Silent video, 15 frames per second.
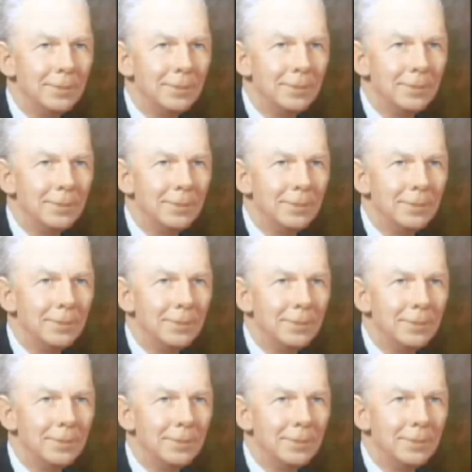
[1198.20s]

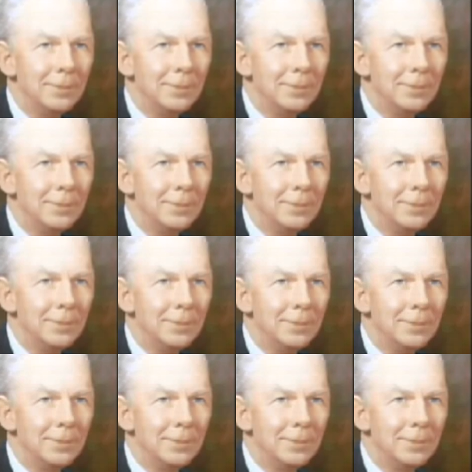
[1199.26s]

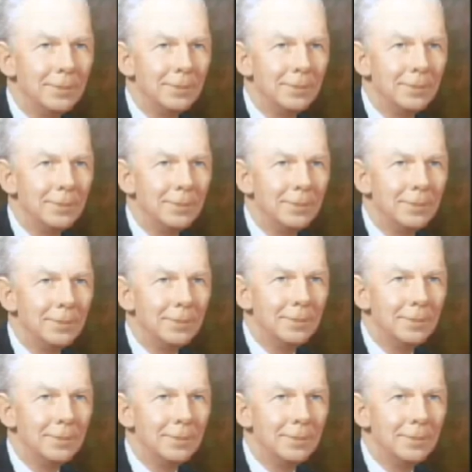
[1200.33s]
No words are spoken by the person on screen.